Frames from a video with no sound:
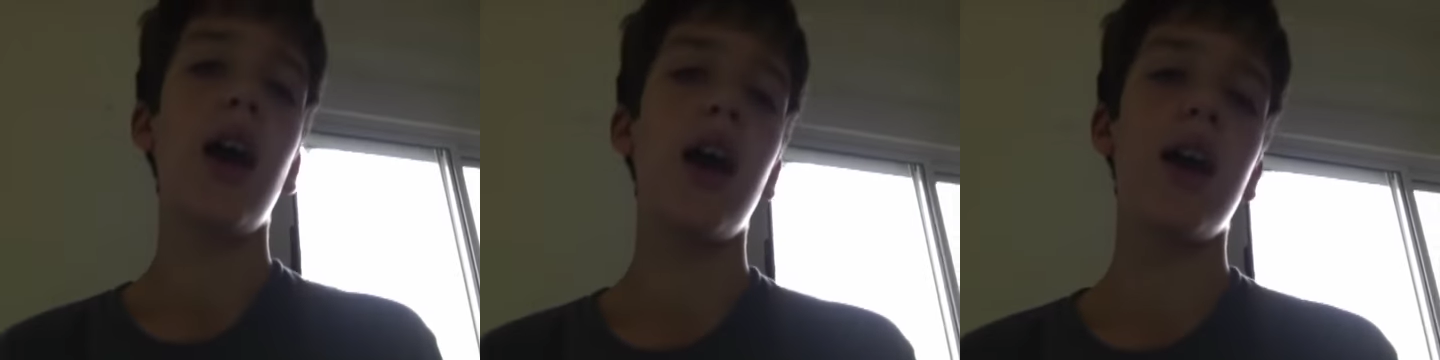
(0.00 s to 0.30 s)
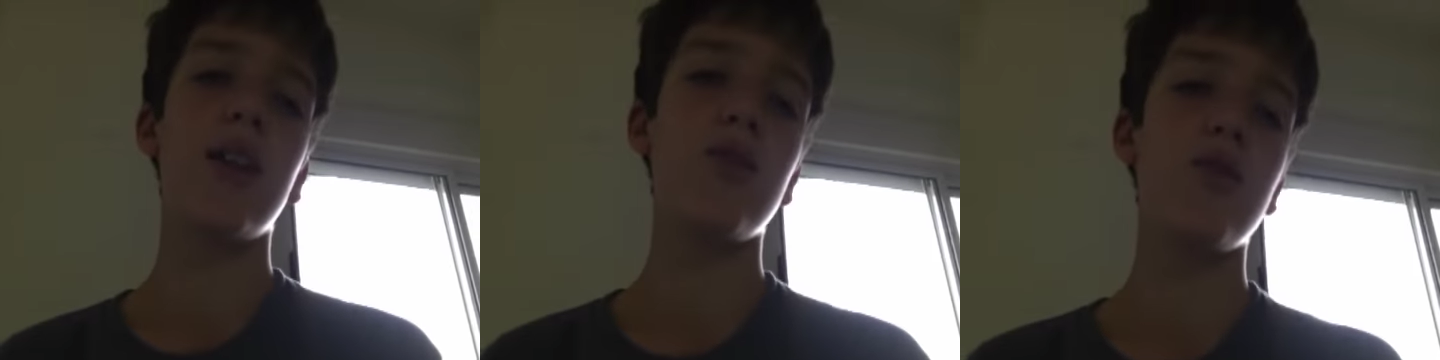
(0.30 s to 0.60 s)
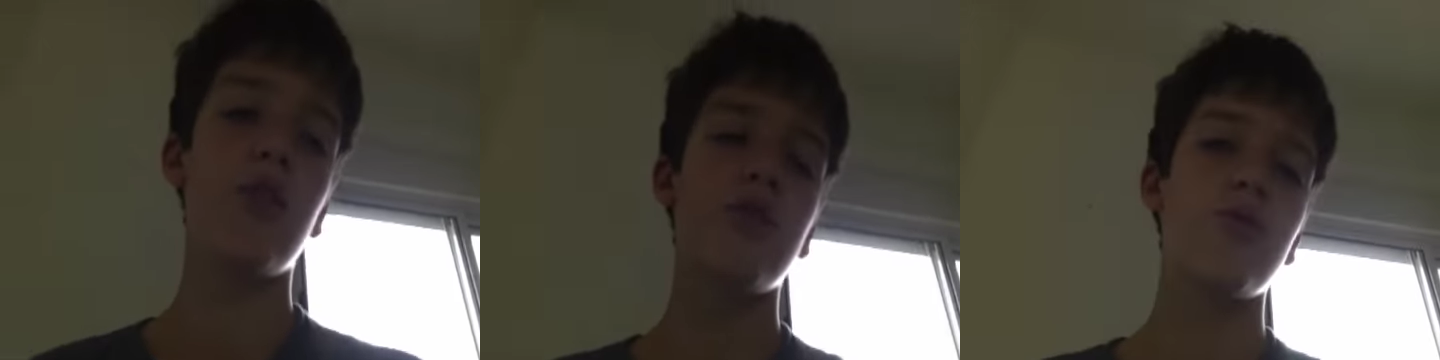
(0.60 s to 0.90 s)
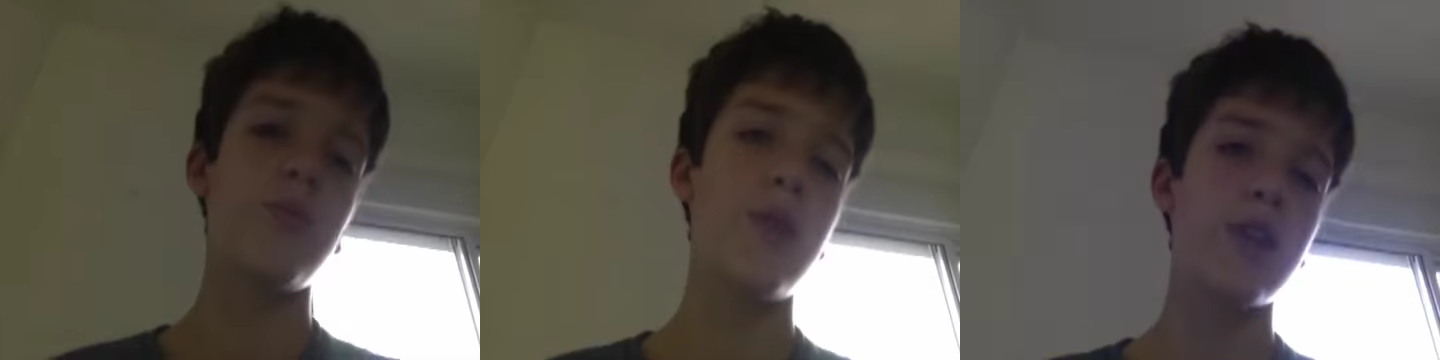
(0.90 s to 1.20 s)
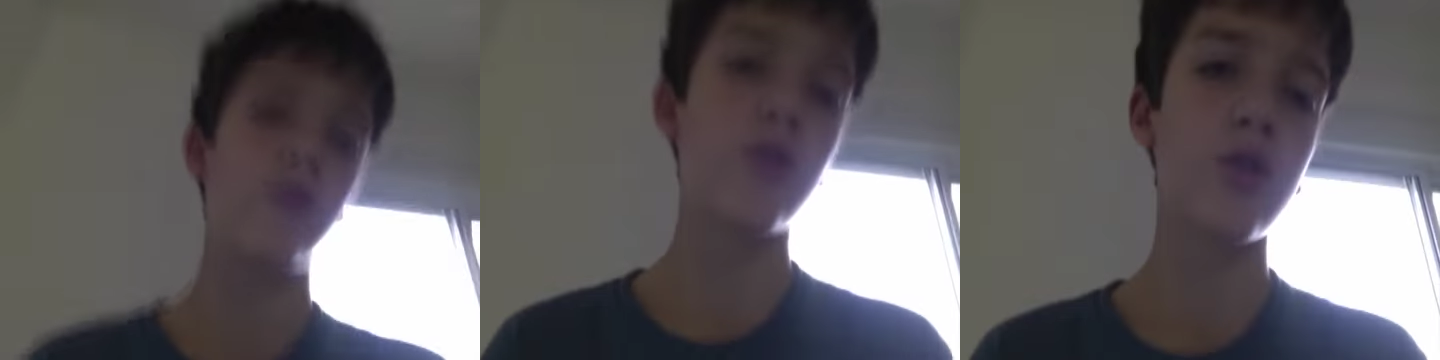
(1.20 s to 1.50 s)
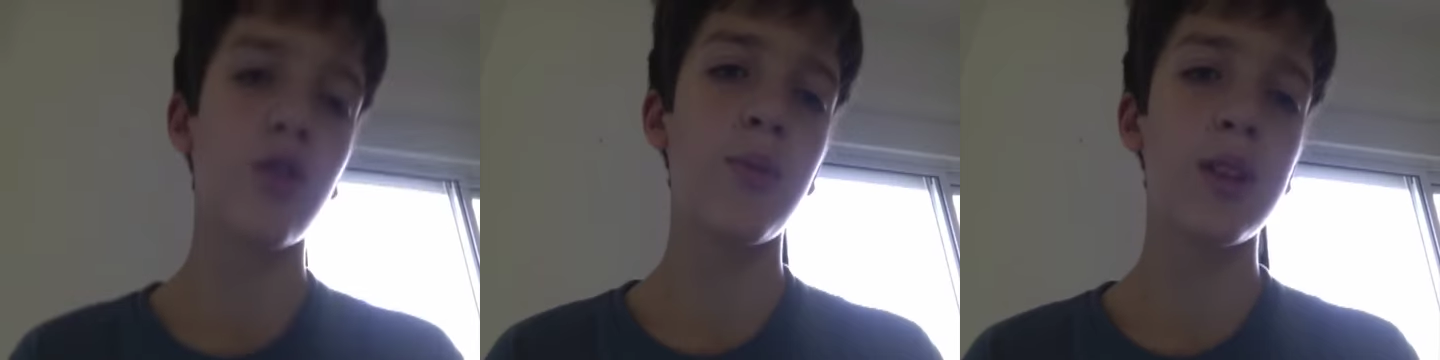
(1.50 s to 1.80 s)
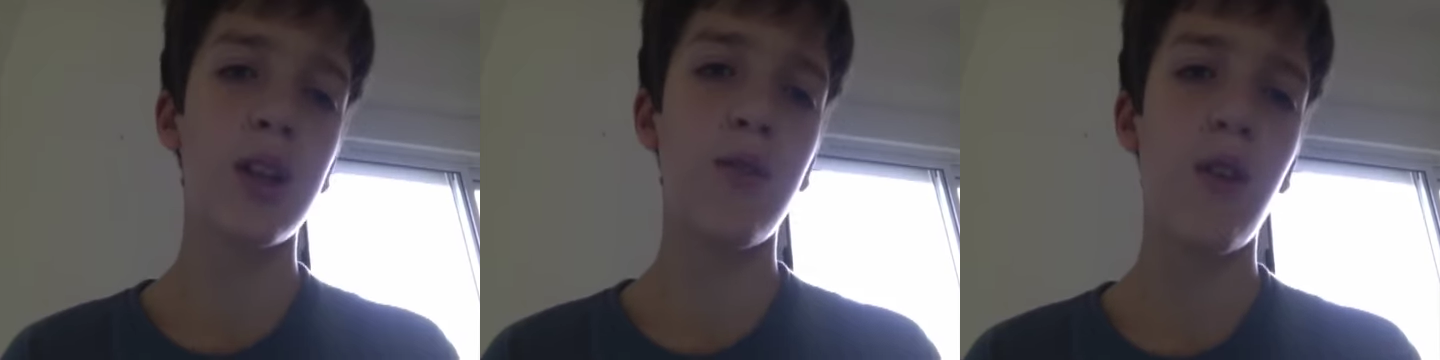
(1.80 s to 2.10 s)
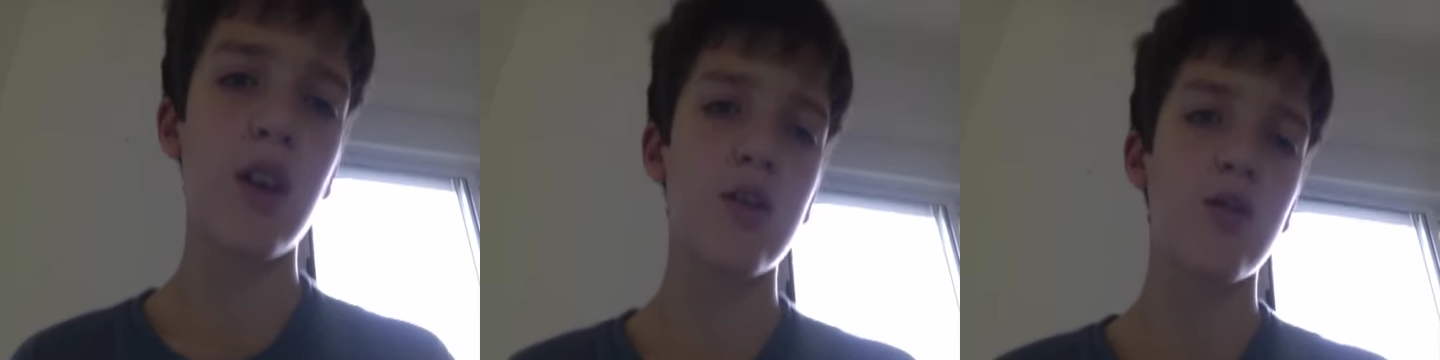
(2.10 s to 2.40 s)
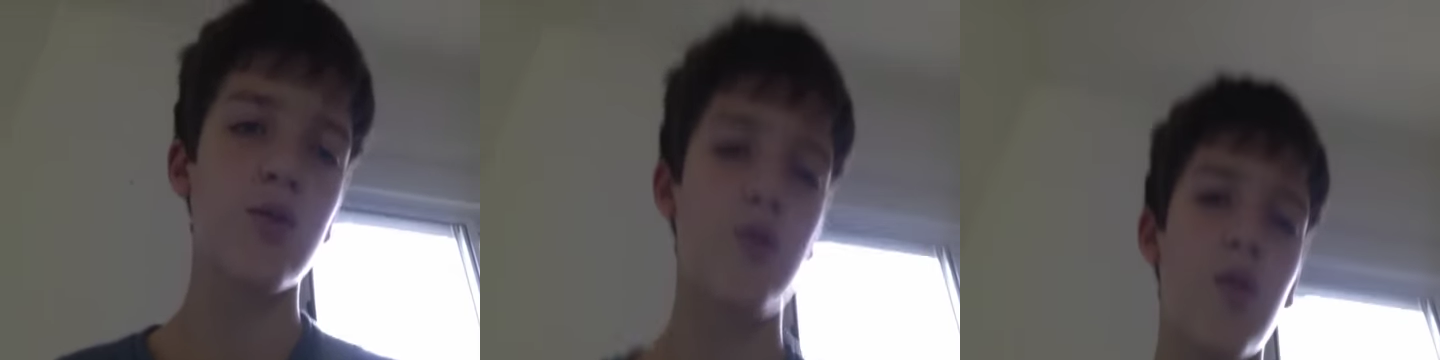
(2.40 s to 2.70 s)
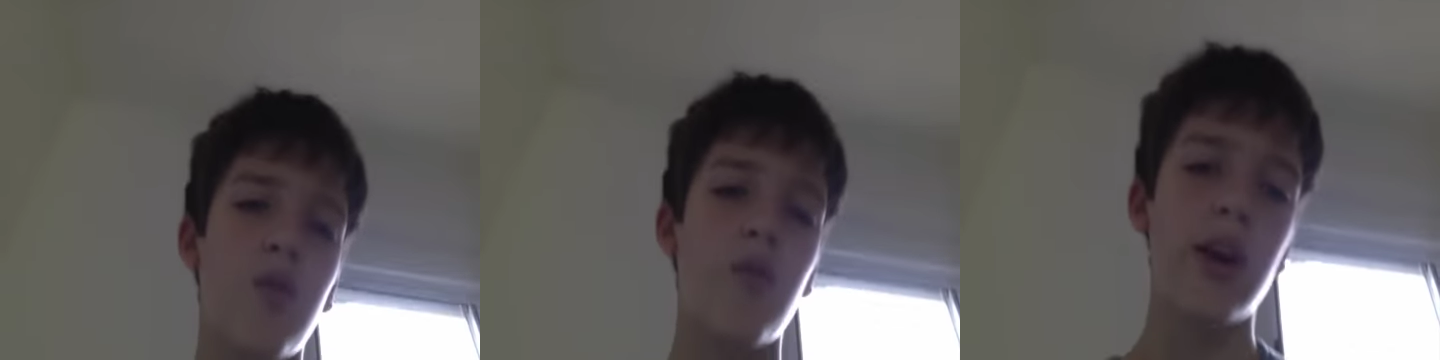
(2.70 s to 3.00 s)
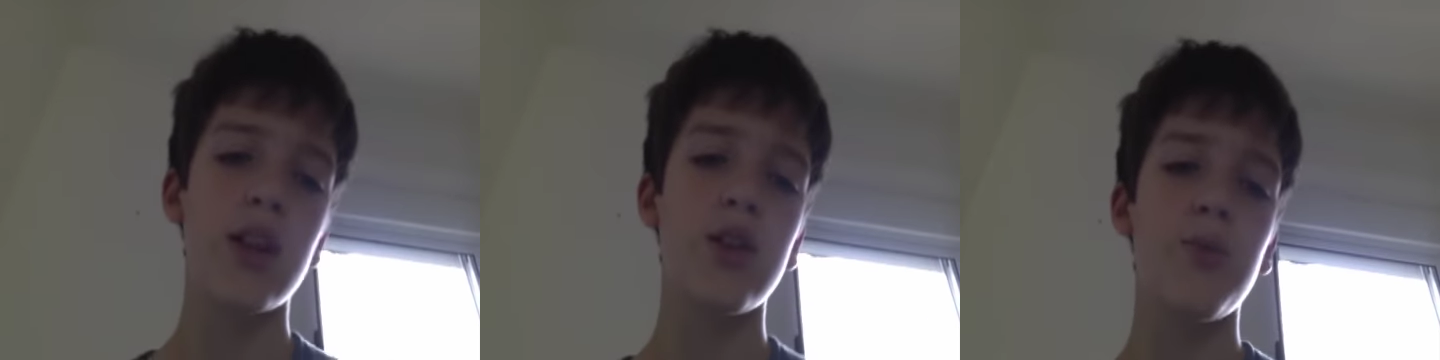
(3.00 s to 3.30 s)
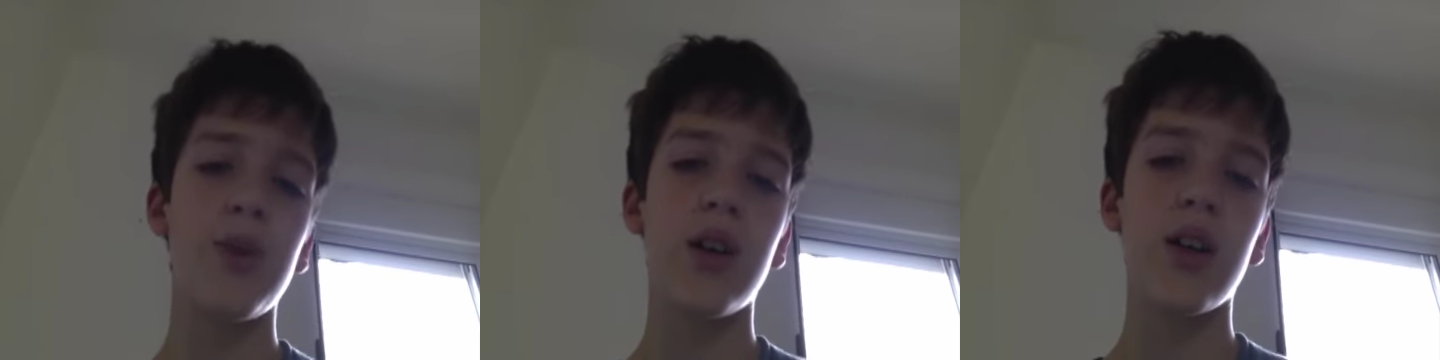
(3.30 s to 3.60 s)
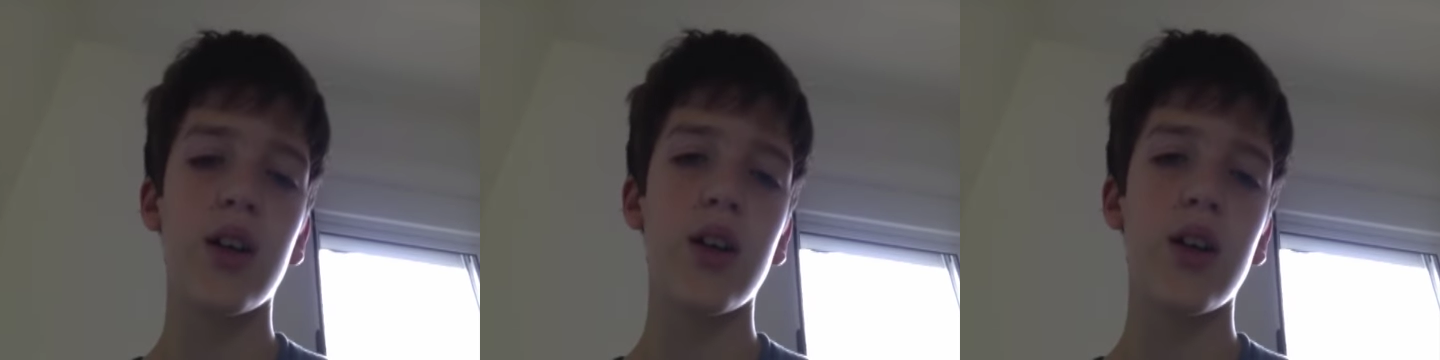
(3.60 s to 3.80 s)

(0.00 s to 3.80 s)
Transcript: And there's also Plants vs Zombies Adventures for Facebook.